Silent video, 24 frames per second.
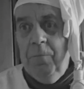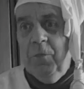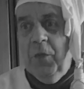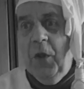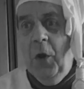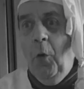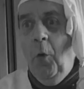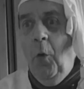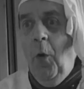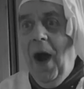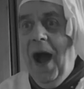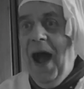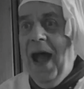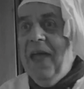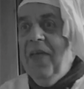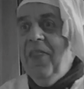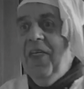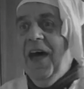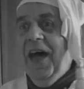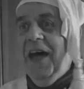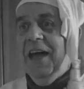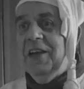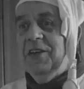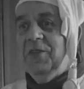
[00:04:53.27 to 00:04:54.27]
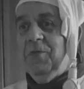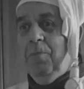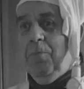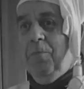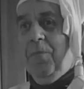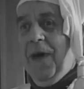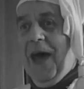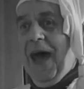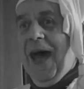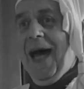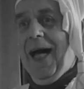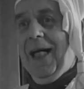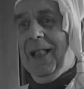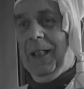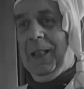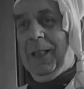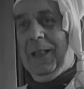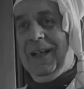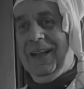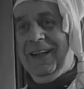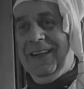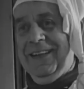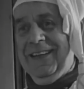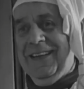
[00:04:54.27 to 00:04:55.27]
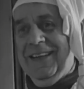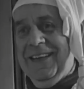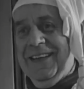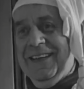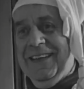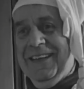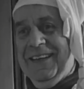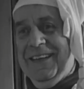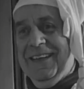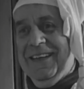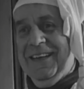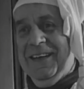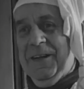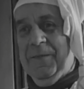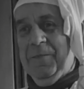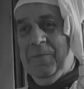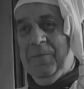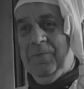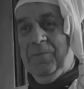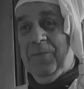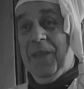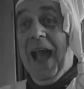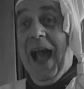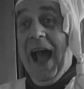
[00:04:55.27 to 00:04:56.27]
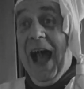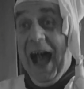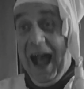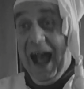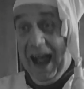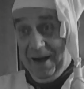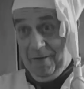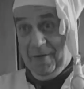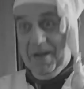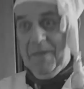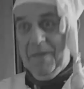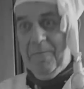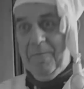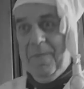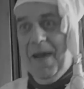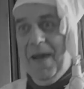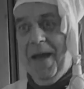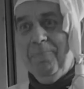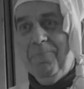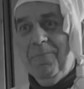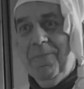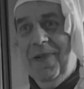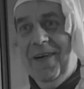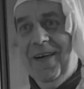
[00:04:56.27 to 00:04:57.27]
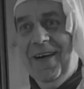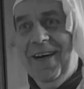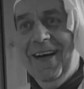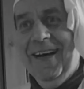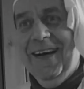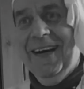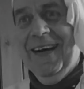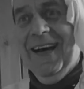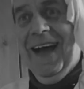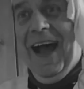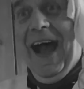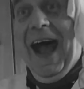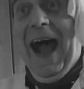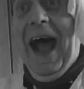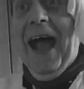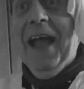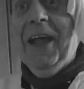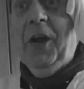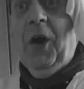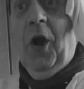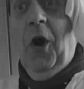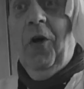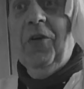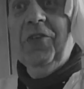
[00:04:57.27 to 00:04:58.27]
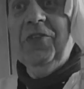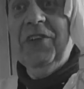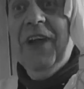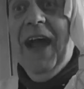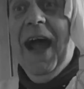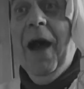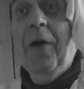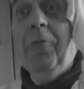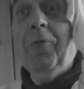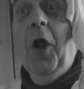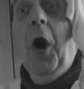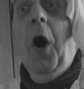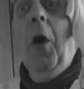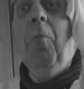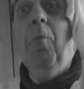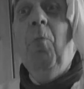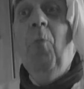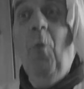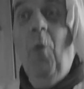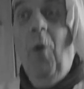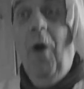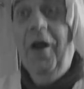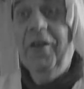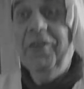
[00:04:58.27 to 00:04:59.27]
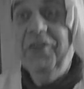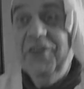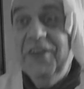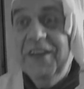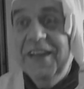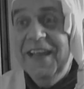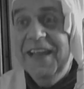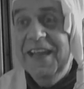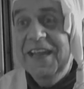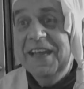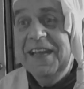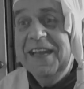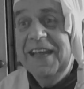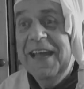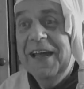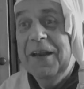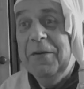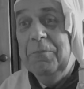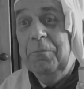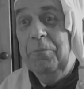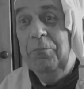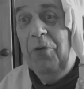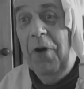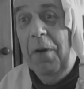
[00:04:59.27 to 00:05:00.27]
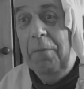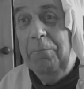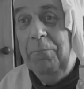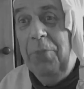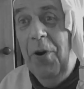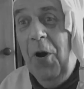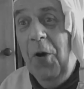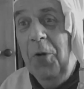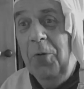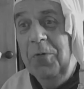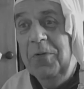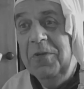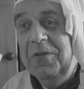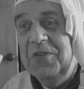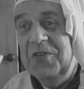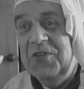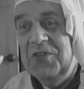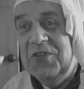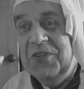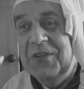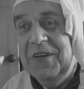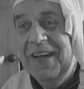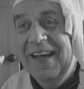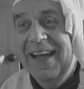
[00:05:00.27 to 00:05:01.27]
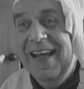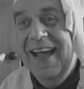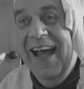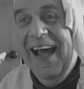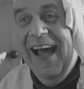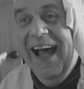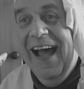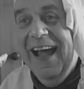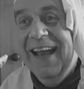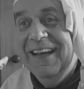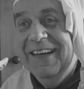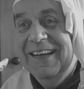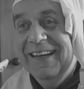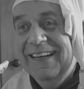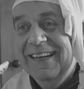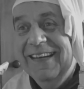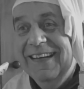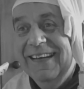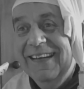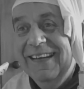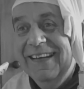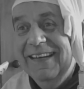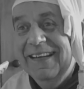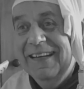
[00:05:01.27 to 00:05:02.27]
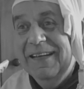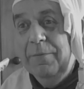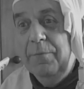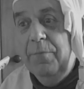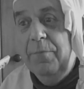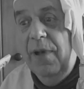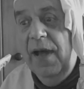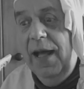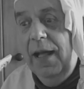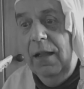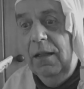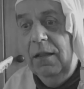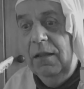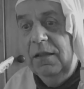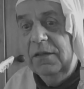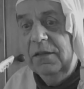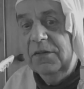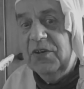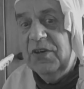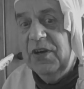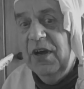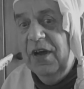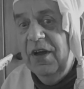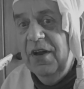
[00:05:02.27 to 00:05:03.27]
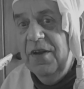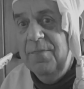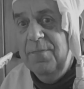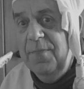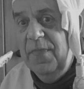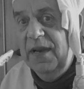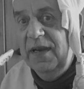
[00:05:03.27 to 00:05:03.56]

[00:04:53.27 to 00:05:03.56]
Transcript: Why, there's Belle. I remember I got down on one knee and proposed, and Belle turned me